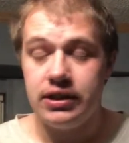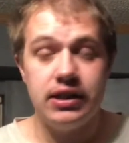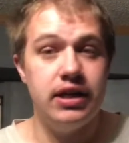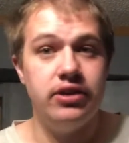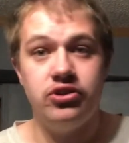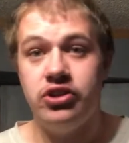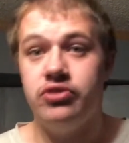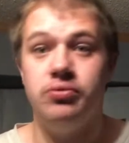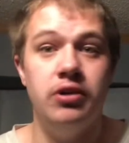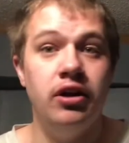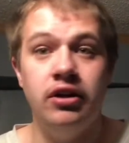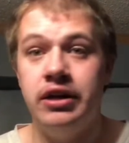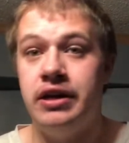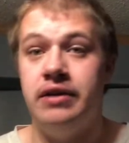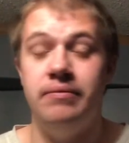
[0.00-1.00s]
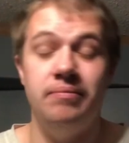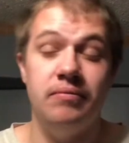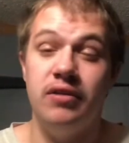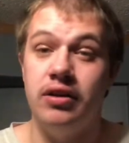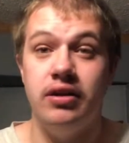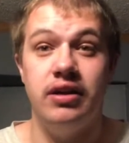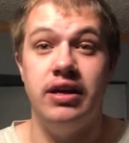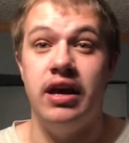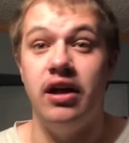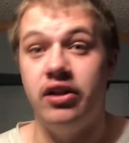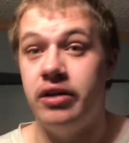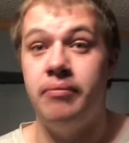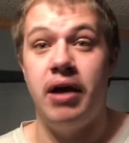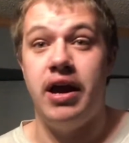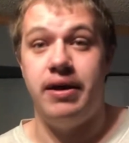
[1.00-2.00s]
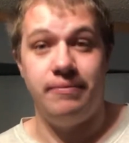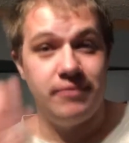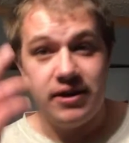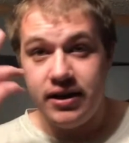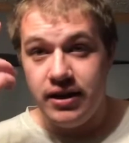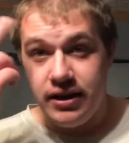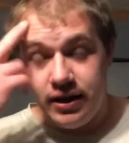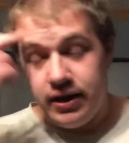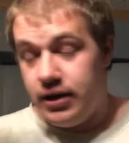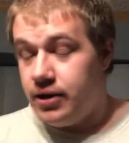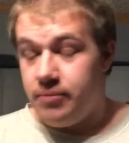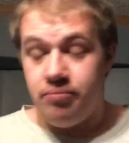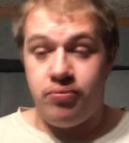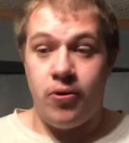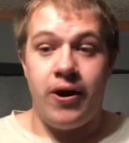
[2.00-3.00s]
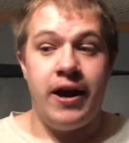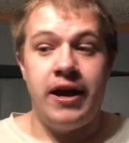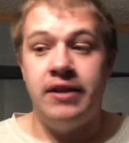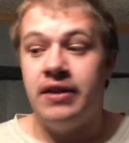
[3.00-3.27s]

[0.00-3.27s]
it's just really killing my brain.